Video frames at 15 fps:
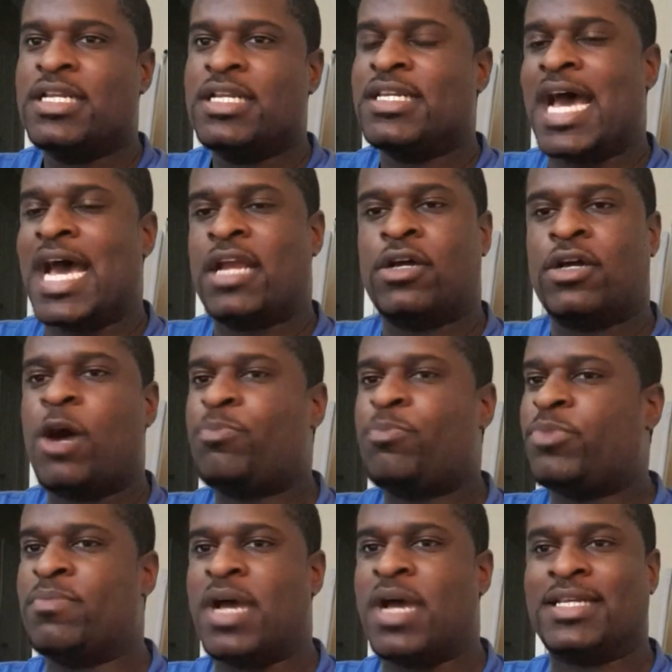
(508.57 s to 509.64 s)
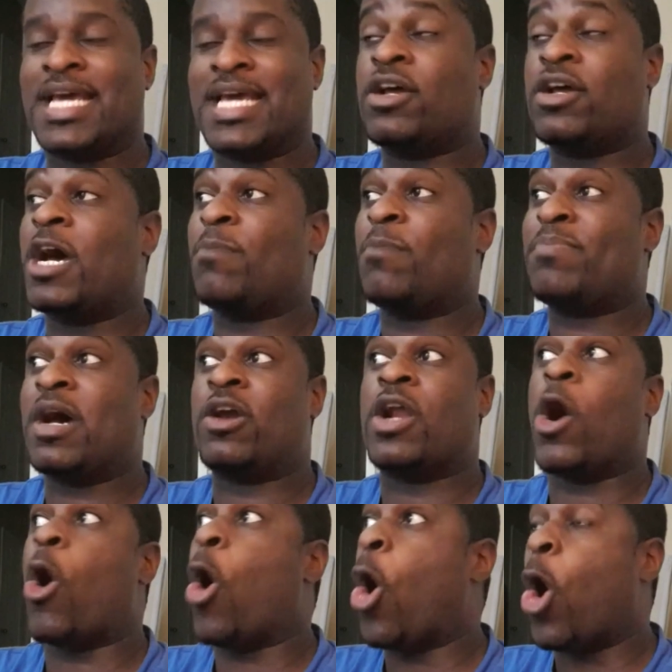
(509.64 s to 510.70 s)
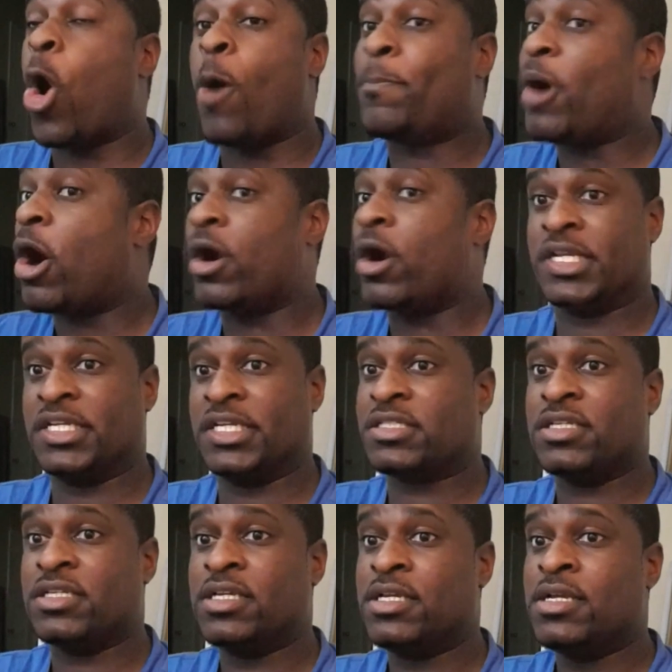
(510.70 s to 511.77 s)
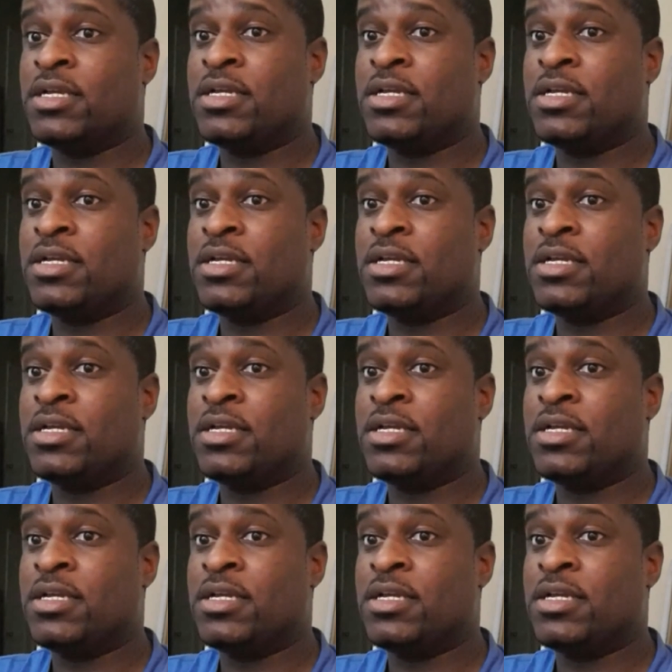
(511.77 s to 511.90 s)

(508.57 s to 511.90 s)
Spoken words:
That'll help him out. That'll help out all parties.